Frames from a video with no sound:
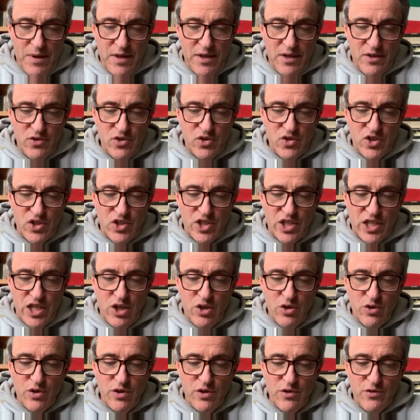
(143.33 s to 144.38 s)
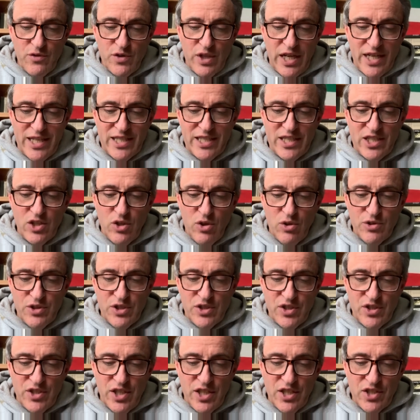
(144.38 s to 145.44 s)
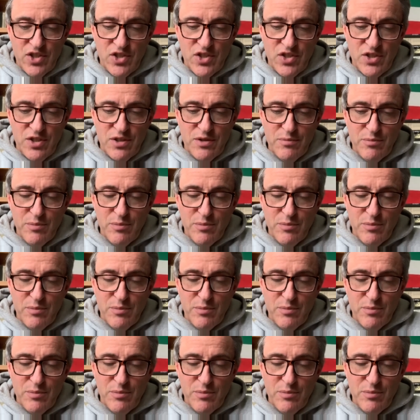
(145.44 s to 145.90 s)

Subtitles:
and there's a shower of kindly golden dust,